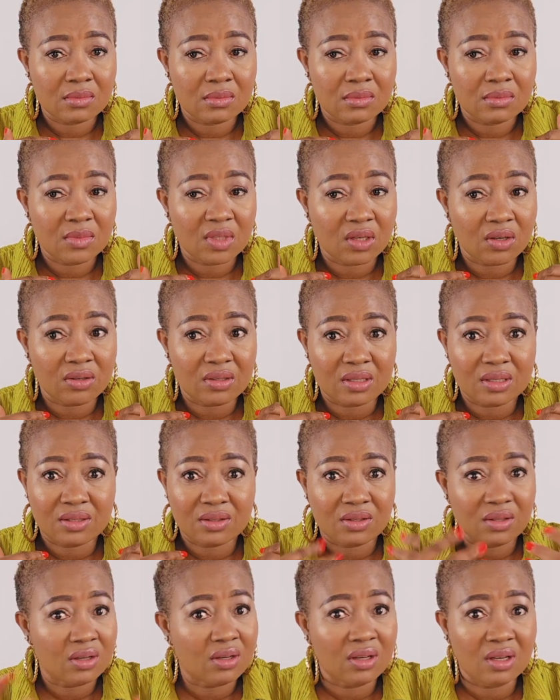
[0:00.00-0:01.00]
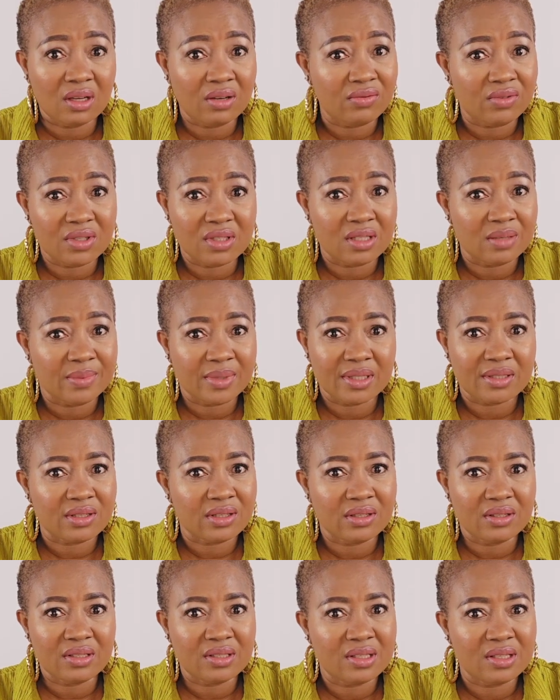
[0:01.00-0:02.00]
Because it's not every
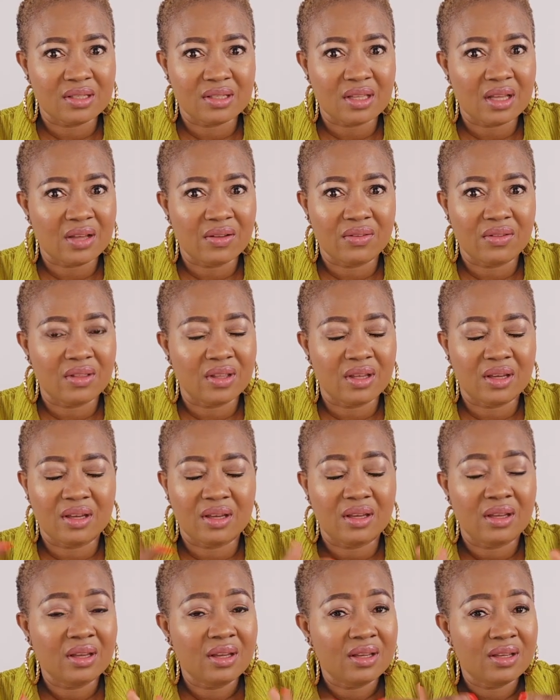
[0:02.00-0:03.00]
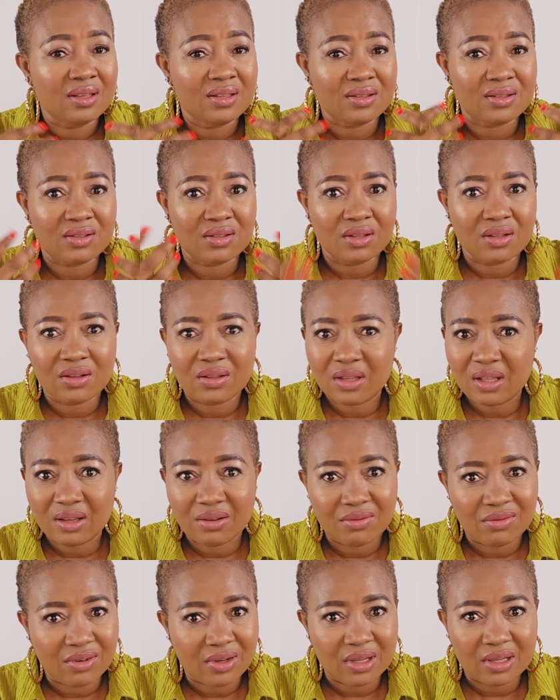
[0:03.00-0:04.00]
dermatologist out there, it's not
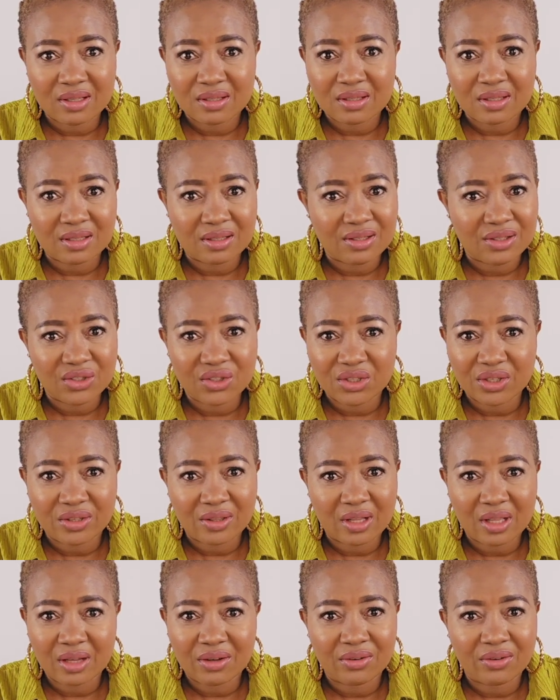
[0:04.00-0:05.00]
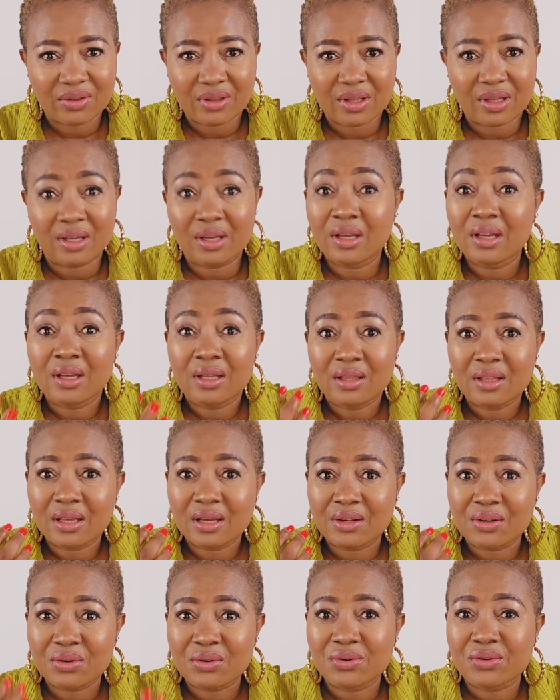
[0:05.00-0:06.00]
every esthetician out there that
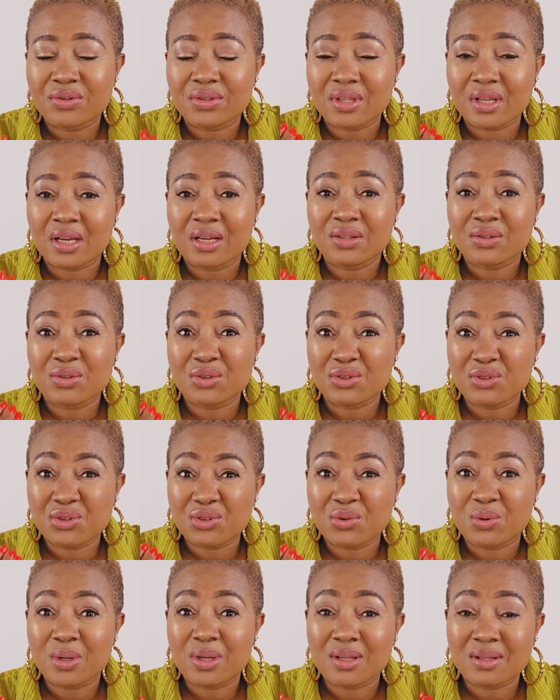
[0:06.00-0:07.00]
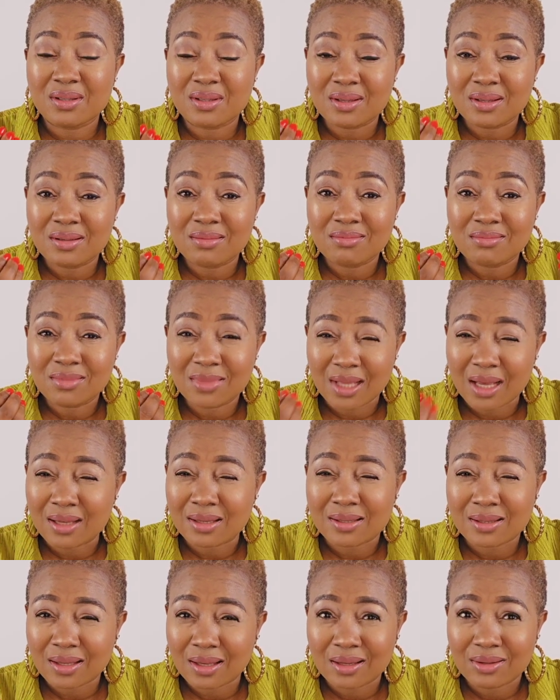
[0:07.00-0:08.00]
knows how to treat that
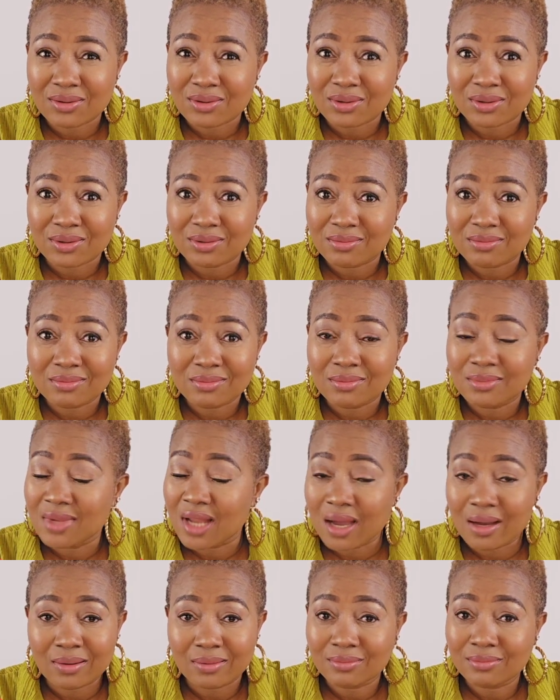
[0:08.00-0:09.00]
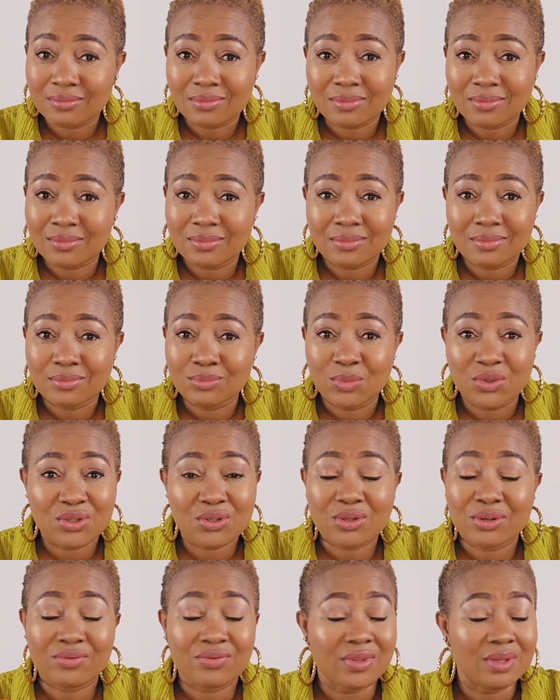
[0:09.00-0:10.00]
skin tone. Now, most
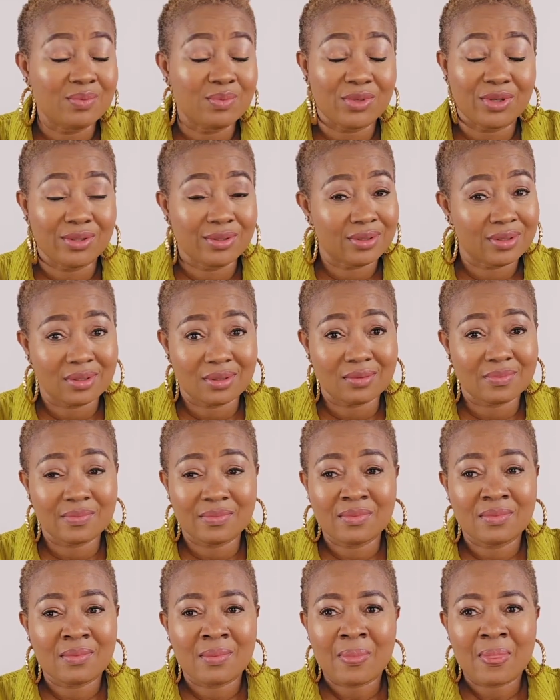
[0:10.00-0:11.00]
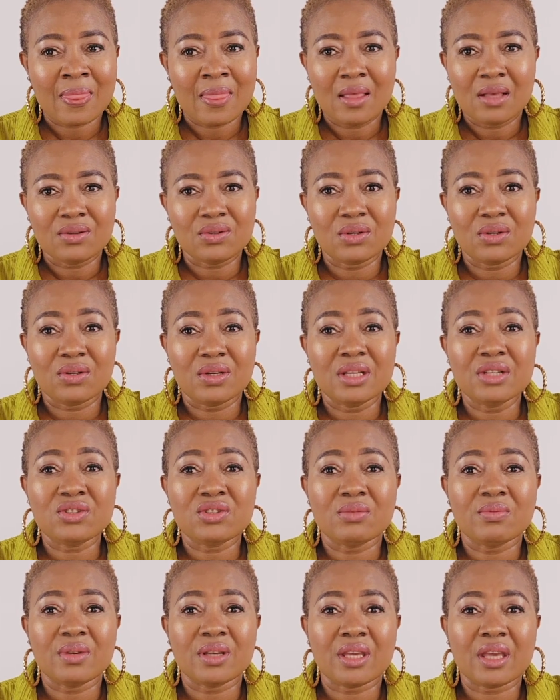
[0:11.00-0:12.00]
of them don't. So you need to
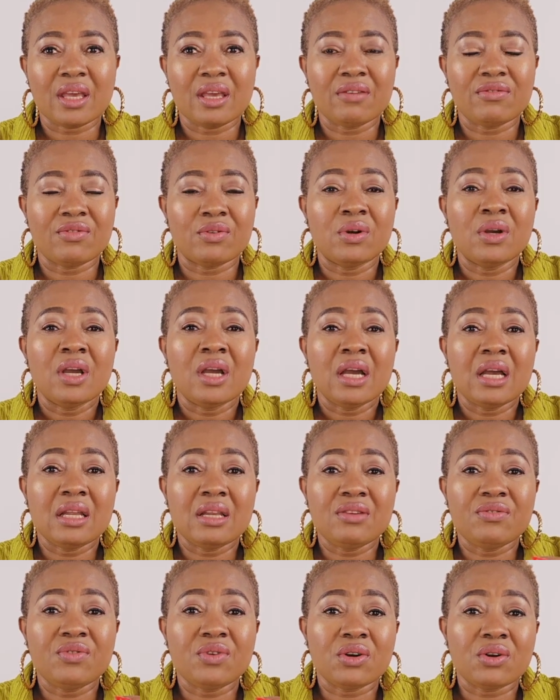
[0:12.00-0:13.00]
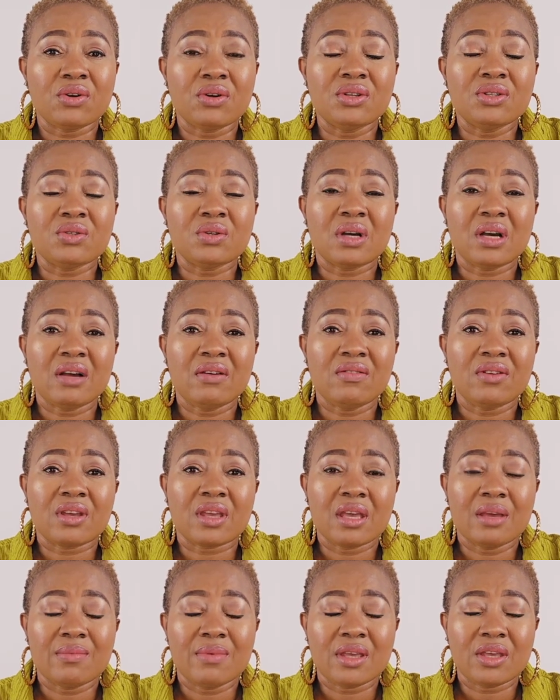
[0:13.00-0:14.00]
be careful. And if you're going to have a
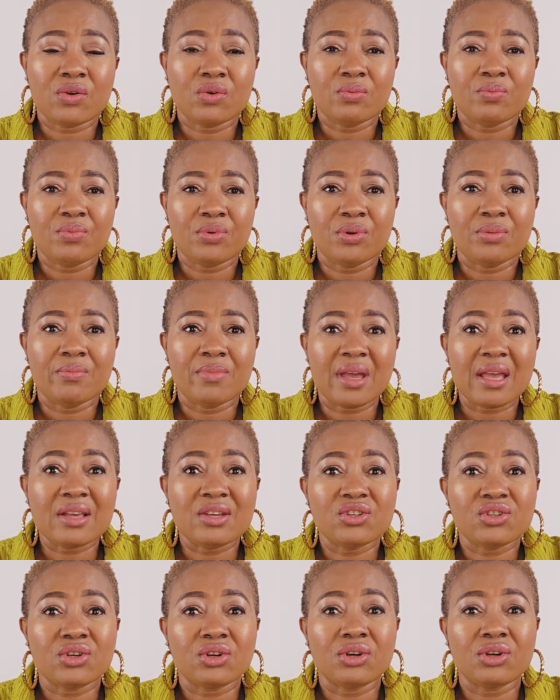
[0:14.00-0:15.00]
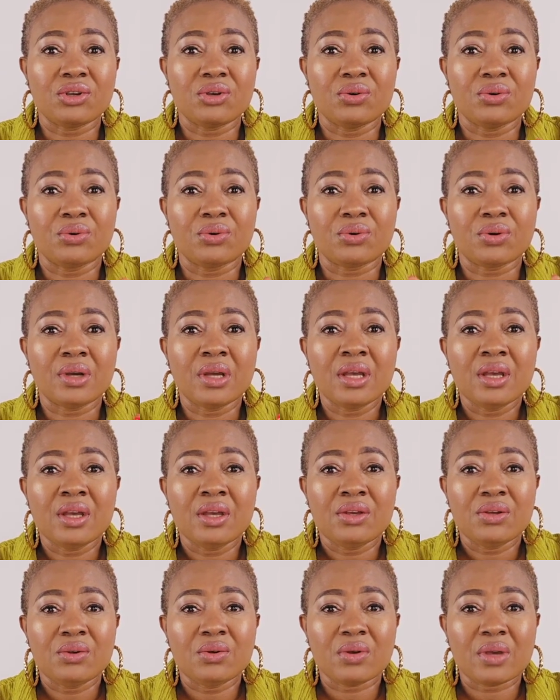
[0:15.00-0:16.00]
chemical peel, make sure
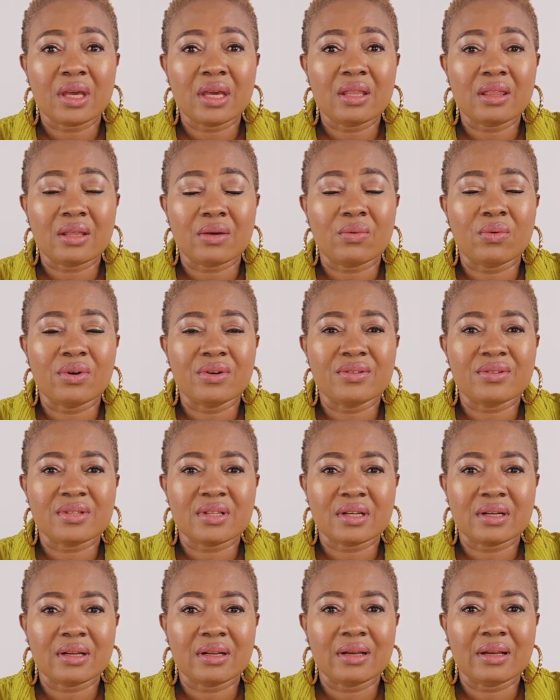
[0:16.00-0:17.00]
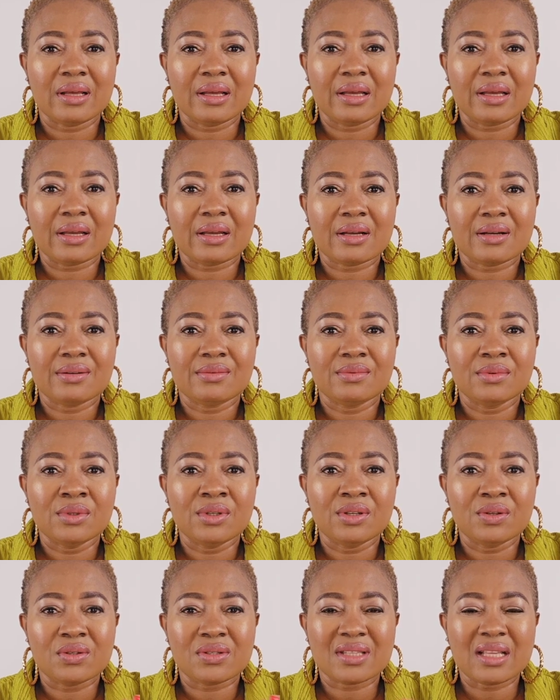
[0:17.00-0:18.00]
you get the ones that are like,
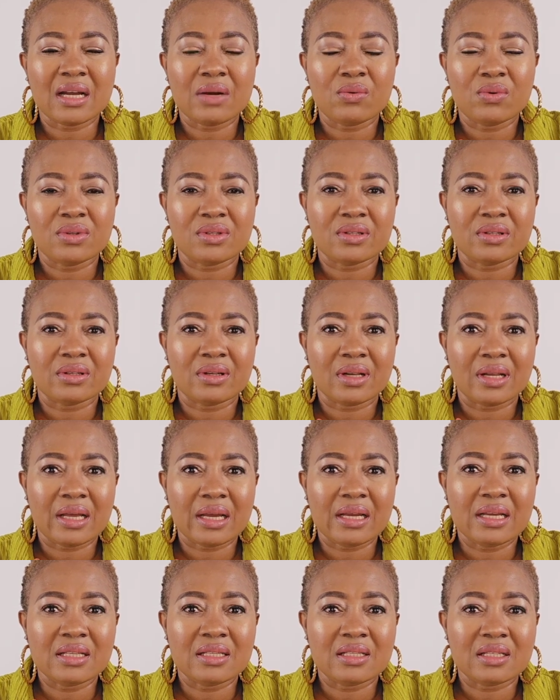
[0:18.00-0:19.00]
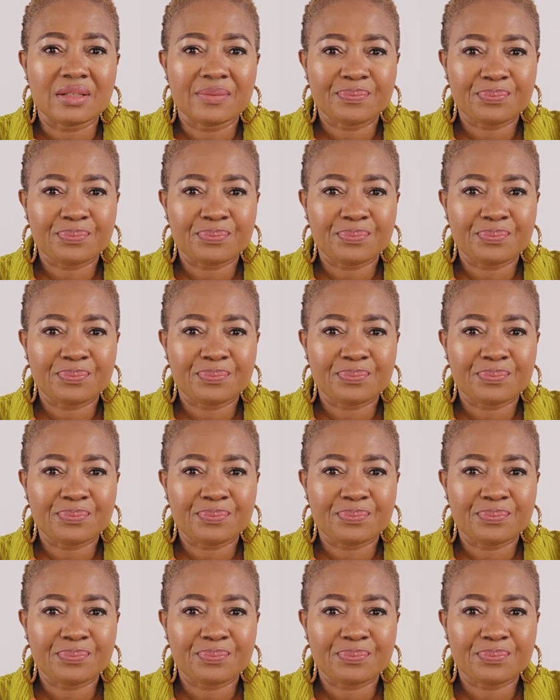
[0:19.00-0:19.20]
you start with a light